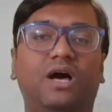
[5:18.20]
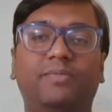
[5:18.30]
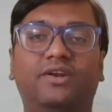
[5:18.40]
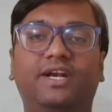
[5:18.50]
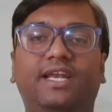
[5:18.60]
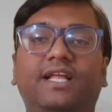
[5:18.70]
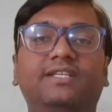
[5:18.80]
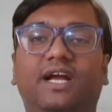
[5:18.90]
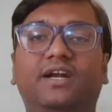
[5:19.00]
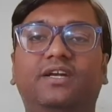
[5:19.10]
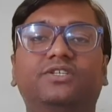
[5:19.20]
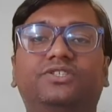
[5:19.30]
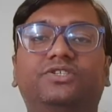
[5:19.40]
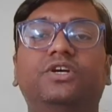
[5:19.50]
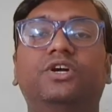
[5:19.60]
retail
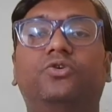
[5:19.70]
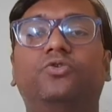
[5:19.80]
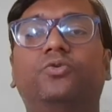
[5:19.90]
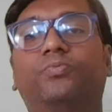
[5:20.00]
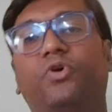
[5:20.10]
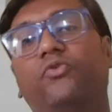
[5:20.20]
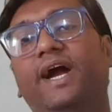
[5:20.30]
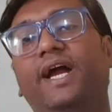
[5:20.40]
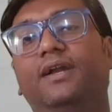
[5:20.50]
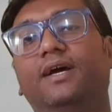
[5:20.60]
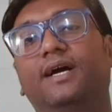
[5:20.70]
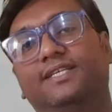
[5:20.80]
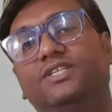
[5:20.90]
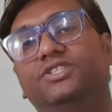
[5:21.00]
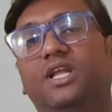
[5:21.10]
centers to provide
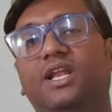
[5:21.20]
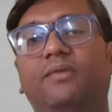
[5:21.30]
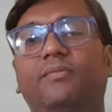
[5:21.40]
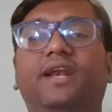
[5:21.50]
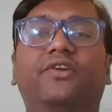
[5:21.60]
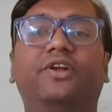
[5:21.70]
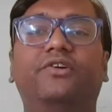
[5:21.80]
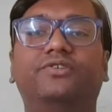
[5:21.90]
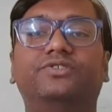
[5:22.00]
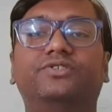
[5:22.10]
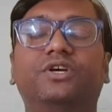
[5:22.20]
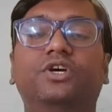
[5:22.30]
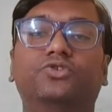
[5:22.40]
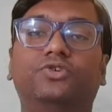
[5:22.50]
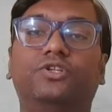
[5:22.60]
essential and mandatory goods.
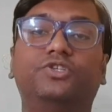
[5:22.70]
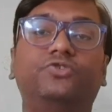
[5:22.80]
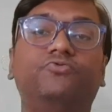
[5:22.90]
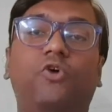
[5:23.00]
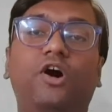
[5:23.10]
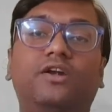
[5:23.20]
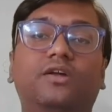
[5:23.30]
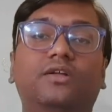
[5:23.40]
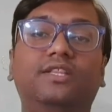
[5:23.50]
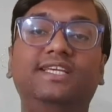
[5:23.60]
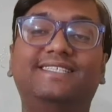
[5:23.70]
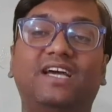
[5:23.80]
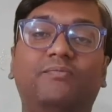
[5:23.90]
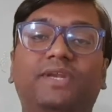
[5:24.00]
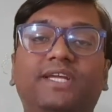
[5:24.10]
So this is what these
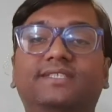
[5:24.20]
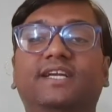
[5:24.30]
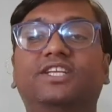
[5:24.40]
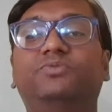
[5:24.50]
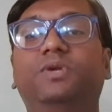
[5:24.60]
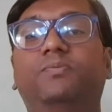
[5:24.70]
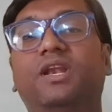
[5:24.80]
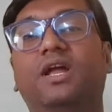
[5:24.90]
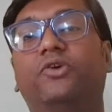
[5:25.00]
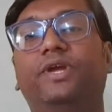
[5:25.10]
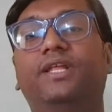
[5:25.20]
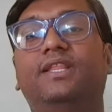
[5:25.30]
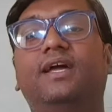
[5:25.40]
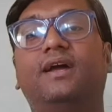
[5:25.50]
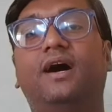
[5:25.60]
companies and these people are doing.
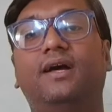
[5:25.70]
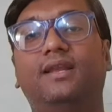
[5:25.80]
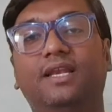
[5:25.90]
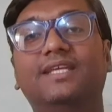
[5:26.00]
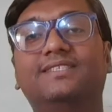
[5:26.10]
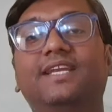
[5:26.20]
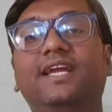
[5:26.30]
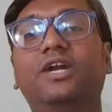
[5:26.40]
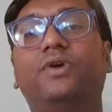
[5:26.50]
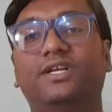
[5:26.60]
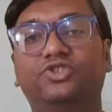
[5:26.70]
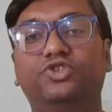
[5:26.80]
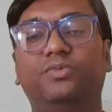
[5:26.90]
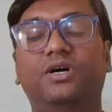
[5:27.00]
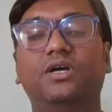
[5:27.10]
They are listening to
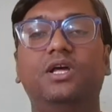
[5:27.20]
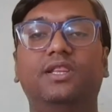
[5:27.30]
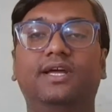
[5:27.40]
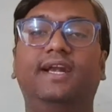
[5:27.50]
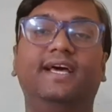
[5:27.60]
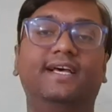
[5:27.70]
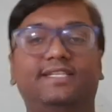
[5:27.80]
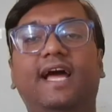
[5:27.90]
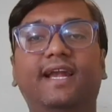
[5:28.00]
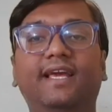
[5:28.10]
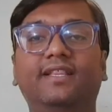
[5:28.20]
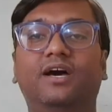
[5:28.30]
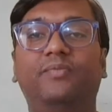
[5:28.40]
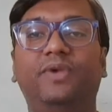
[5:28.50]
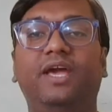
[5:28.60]
consumer, they are understanding
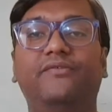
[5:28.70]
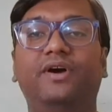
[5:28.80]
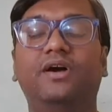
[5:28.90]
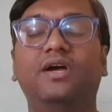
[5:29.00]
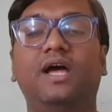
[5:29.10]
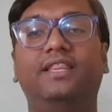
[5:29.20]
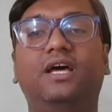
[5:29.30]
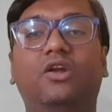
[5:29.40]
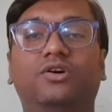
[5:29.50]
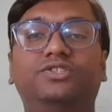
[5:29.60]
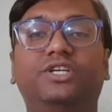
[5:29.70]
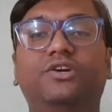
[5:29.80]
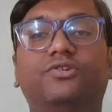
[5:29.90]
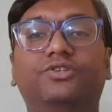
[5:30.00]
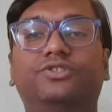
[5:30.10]
their behavior, and they are launching
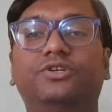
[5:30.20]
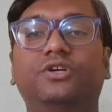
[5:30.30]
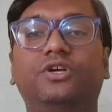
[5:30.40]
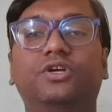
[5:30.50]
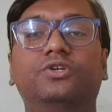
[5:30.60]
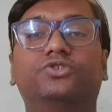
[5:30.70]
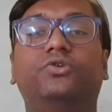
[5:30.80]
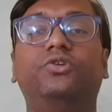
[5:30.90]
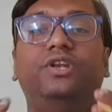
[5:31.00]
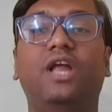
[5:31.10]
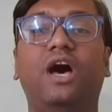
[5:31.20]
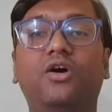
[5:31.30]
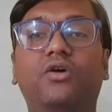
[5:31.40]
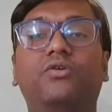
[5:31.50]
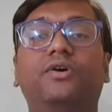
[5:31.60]
goods. So
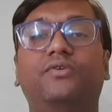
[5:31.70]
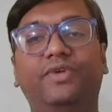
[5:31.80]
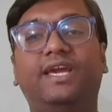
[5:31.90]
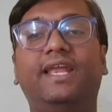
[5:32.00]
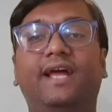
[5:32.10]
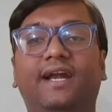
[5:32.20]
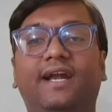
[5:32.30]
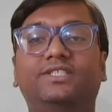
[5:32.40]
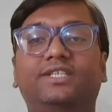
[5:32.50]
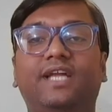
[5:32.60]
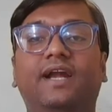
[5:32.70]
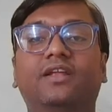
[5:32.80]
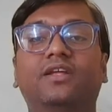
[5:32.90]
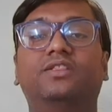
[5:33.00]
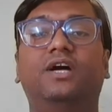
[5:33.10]
now we can understand
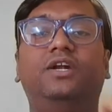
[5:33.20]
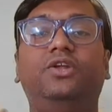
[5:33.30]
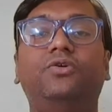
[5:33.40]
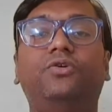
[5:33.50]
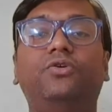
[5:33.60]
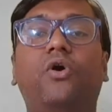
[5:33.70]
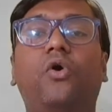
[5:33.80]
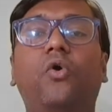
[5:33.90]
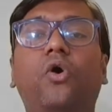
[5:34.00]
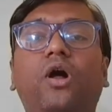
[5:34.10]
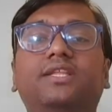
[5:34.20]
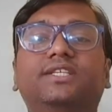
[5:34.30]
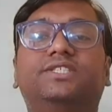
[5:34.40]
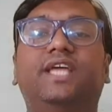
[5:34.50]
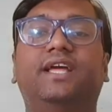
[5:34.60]
that due to all
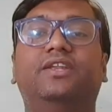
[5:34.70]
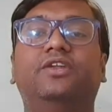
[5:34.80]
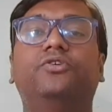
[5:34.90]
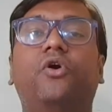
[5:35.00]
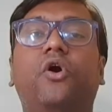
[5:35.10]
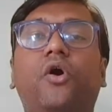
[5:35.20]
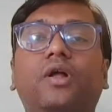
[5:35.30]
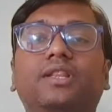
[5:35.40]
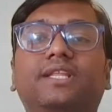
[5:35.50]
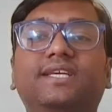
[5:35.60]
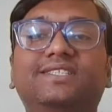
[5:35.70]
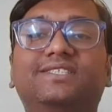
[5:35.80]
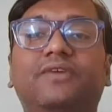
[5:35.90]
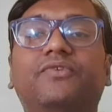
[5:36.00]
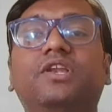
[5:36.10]
these things, due to all these
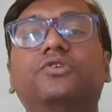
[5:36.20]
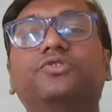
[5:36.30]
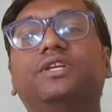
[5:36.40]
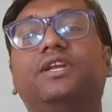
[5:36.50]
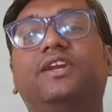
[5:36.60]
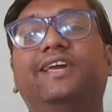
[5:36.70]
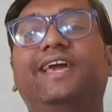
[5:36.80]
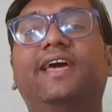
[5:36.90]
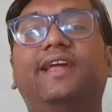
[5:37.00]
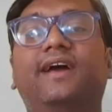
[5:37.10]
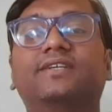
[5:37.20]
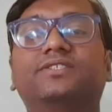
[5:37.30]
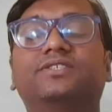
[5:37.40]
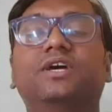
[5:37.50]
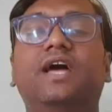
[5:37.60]
revolutionary
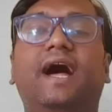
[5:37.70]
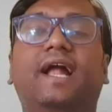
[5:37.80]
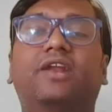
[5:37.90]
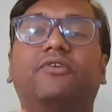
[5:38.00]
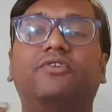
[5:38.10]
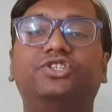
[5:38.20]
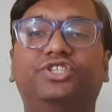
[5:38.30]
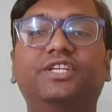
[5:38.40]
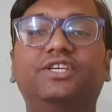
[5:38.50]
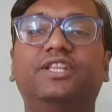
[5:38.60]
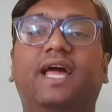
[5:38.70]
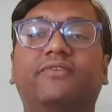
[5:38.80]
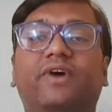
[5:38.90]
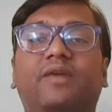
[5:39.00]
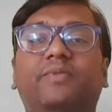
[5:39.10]
areas and revolutionary change in the
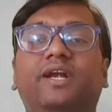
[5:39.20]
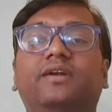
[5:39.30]
environment,